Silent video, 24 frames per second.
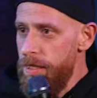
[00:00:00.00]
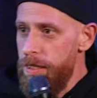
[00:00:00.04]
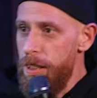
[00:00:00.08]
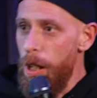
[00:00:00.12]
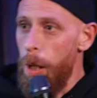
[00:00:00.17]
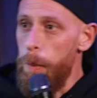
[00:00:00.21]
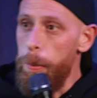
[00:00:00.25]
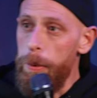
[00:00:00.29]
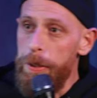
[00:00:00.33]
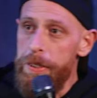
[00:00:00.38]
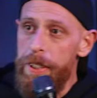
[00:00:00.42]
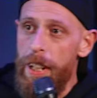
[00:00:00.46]

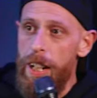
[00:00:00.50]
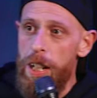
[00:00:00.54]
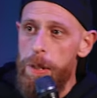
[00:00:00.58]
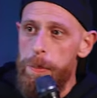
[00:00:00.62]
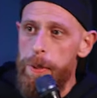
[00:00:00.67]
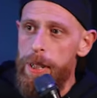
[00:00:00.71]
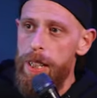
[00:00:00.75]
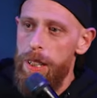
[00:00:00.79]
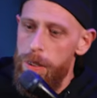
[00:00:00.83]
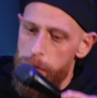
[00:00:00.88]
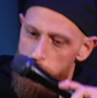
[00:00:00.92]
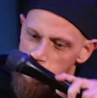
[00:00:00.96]
Double dare
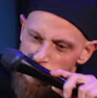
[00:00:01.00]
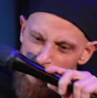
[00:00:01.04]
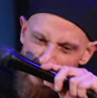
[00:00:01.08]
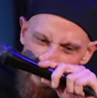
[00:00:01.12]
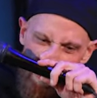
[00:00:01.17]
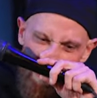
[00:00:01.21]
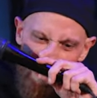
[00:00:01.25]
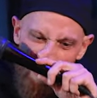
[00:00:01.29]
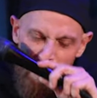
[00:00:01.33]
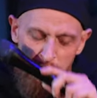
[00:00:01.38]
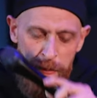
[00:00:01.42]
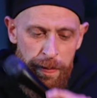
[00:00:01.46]
me?
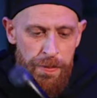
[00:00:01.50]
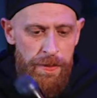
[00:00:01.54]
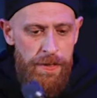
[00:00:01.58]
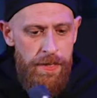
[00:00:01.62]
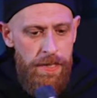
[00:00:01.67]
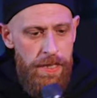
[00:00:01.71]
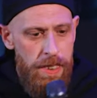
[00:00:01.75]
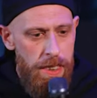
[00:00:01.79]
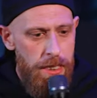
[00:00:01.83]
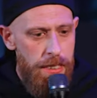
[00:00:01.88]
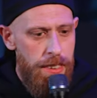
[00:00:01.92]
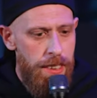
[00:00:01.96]

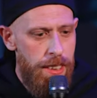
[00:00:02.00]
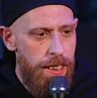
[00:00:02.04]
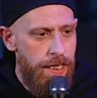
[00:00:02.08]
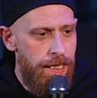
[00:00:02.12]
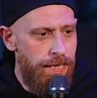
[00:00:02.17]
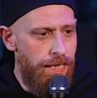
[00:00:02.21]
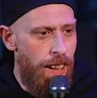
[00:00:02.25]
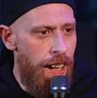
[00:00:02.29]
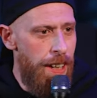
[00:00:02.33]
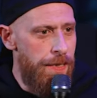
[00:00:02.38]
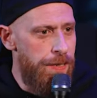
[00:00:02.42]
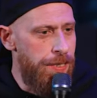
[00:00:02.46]

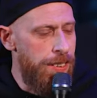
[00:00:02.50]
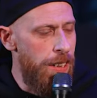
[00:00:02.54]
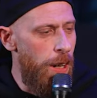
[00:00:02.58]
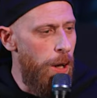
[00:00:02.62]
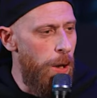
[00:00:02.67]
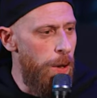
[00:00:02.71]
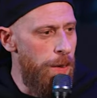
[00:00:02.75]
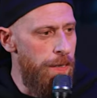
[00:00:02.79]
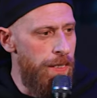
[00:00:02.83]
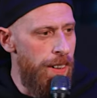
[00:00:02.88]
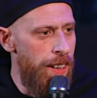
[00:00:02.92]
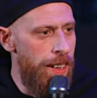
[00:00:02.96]
Life's
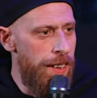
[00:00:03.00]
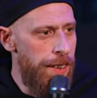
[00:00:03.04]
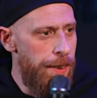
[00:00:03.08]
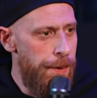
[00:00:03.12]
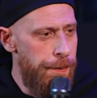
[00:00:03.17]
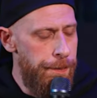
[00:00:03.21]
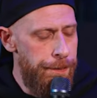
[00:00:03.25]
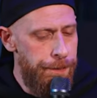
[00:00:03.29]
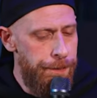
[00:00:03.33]
over.